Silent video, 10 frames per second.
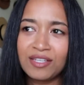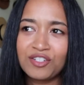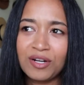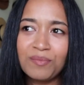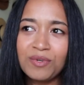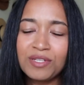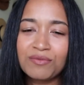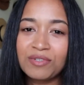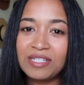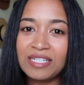This trip
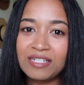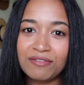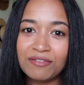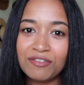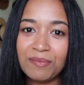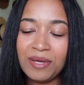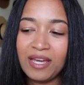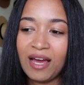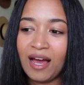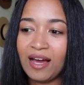was really different for
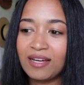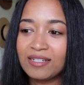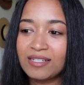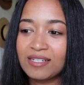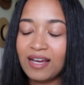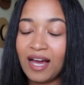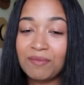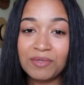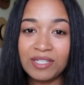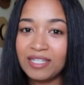me and
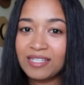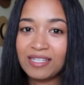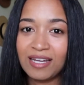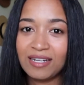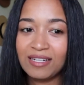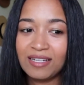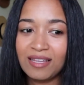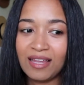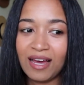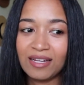I'm really
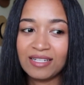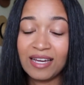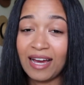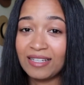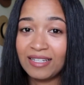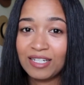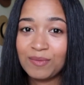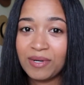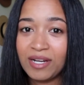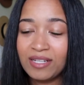excited that I had that
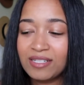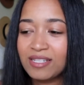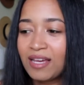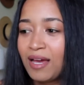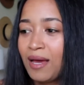experience